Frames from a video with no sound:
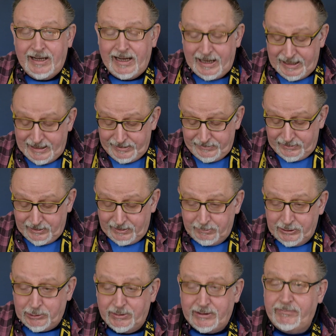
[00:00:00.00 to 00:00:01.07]
and
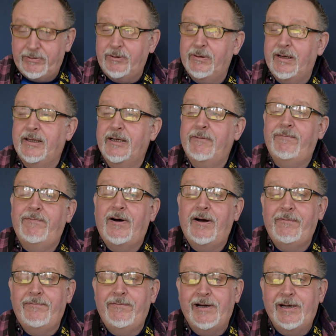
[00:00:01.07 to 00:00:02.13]
which will give you, I think,
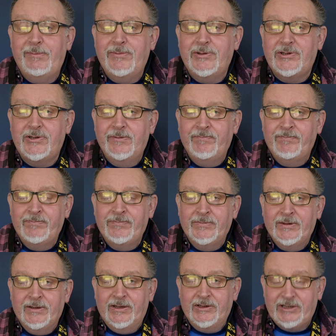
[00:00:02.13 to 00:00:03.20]
5 frames
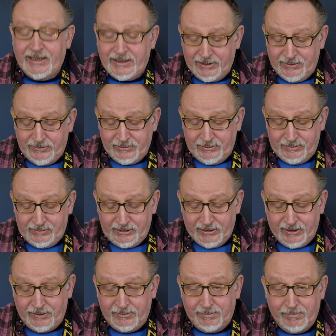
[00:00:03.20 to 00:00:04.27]
a second and, you
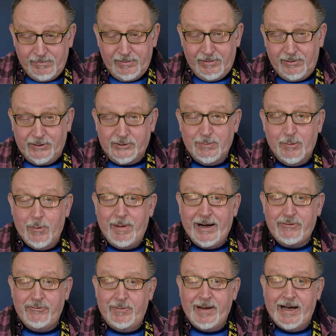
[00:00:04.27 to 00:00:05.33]
know, a lot more
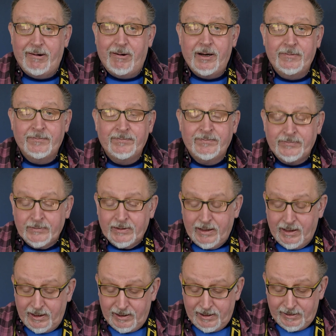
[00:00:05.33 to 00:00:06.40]
battery power.
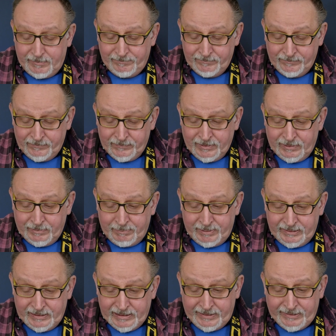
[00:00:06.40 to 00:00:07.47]

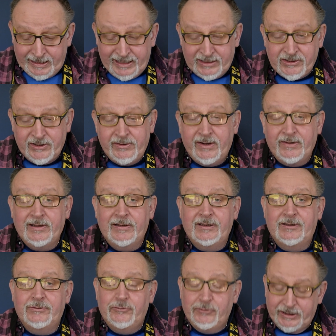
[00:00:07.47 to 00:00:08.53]
But that has another
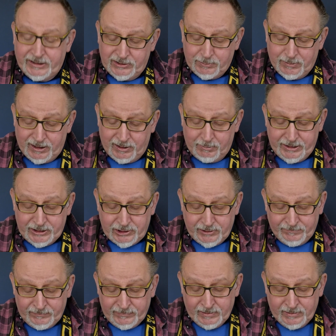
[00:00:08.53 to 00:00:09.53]
little trick as well, which